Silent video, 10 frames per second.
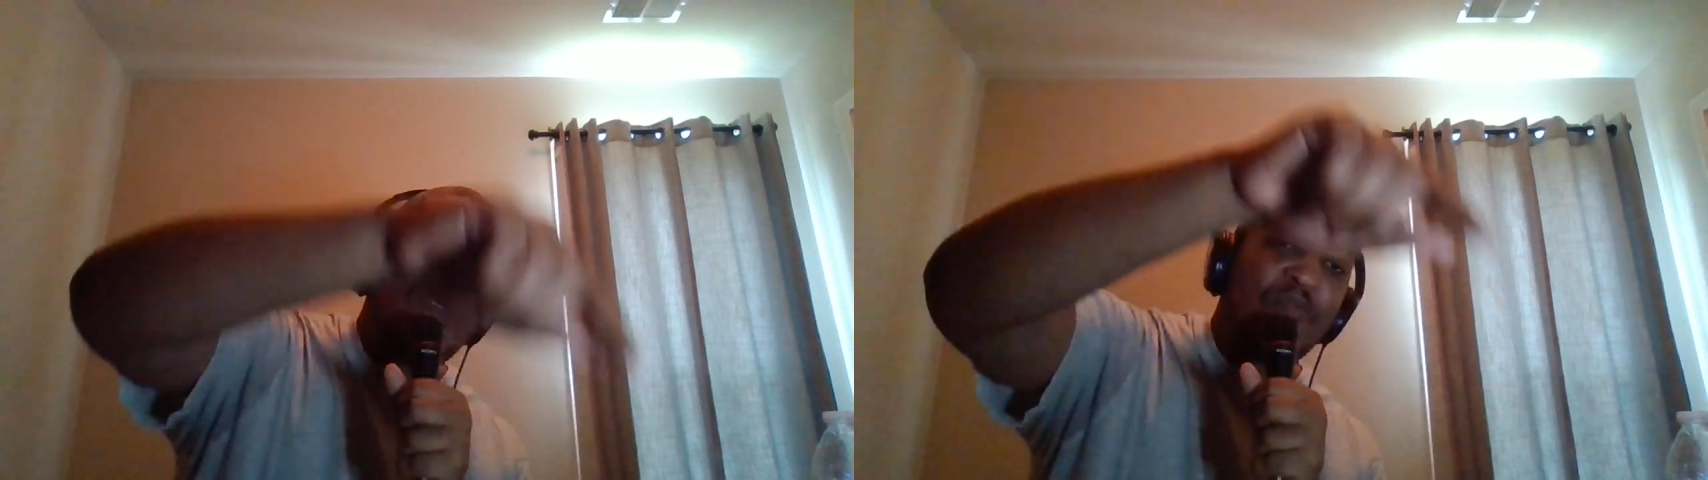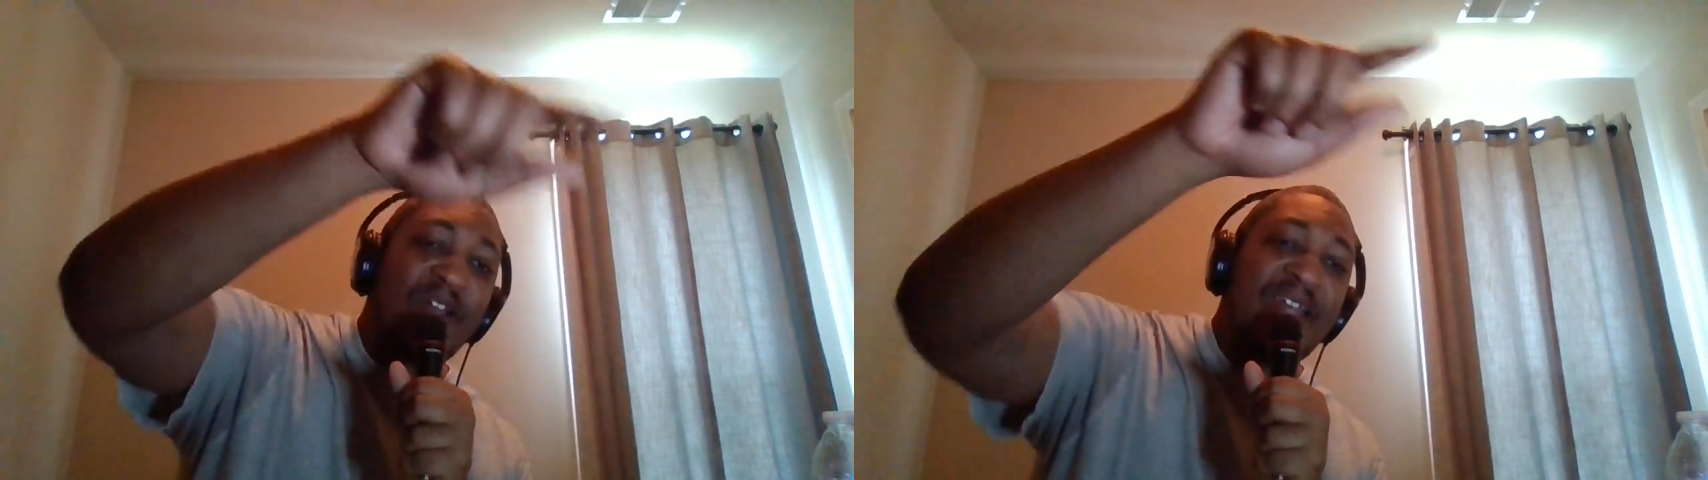
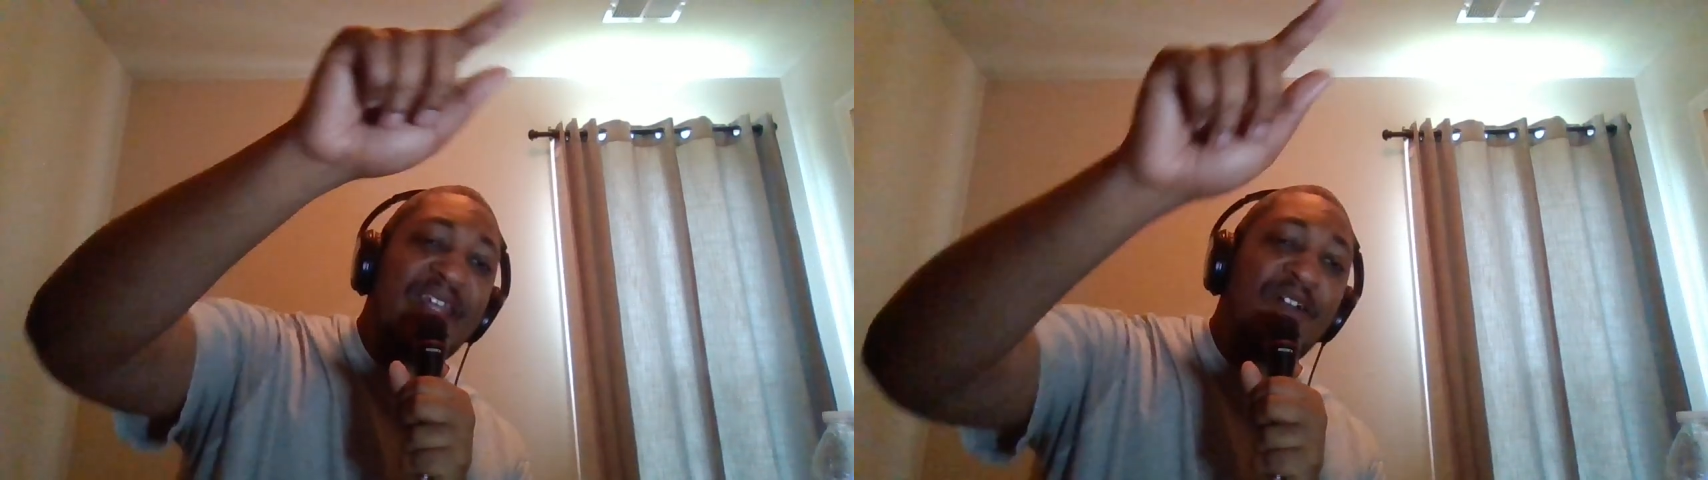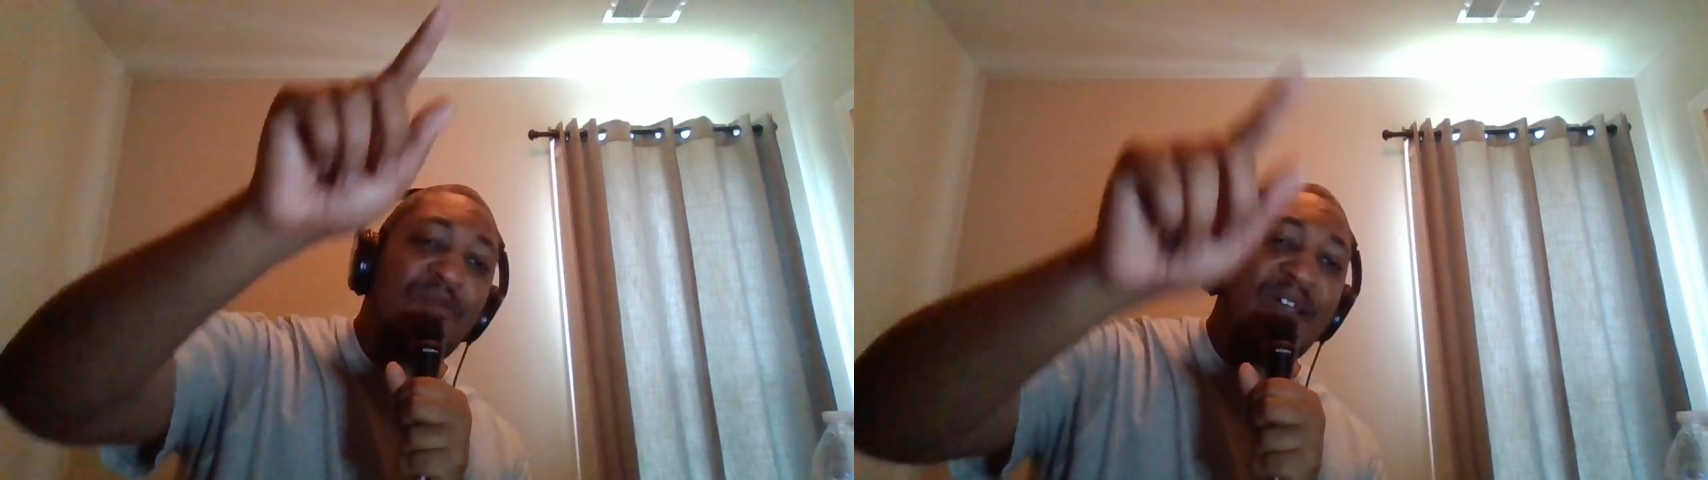
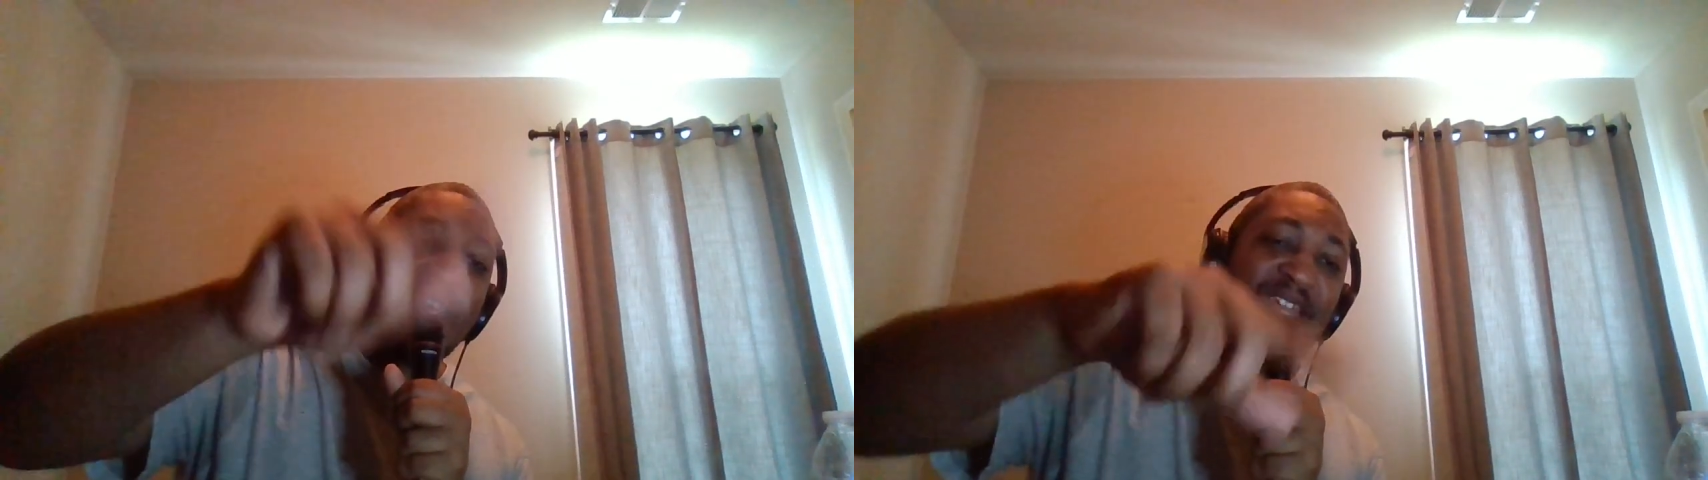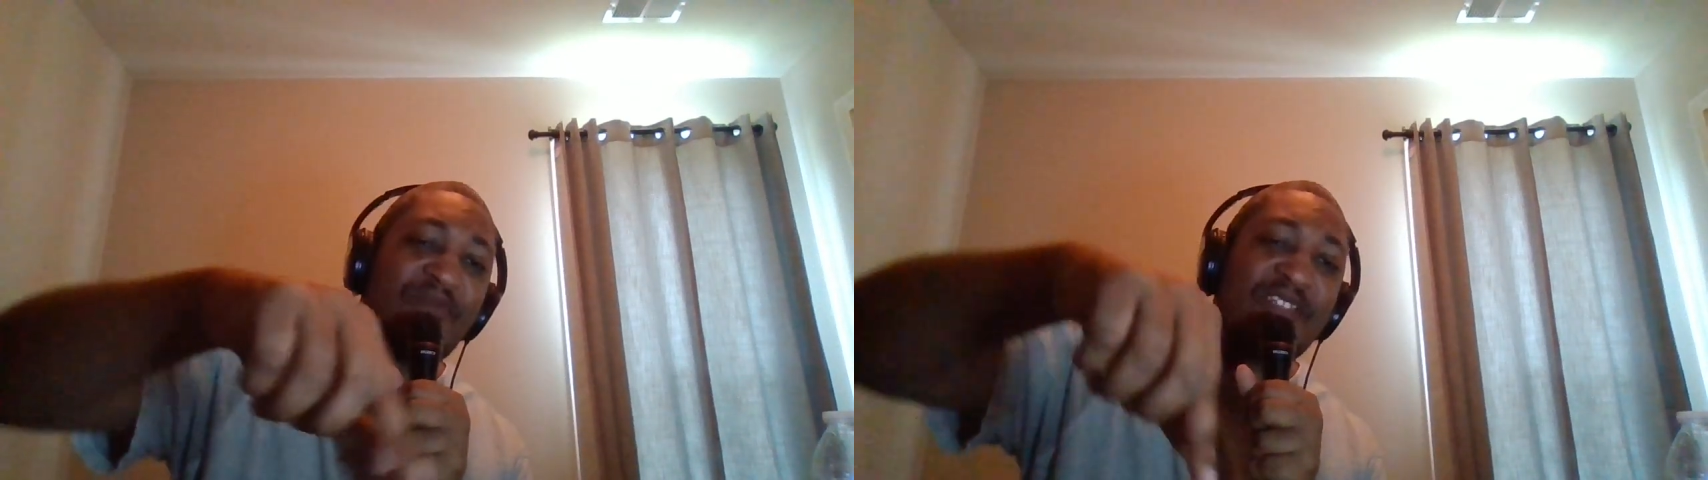radio
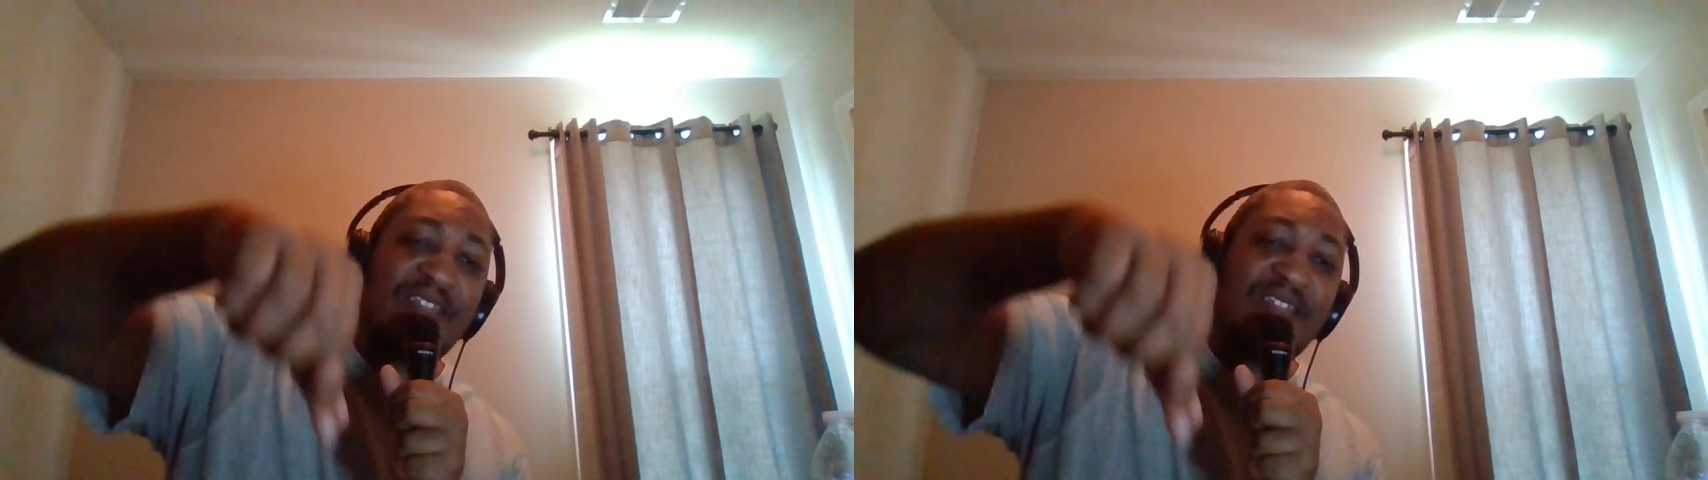waves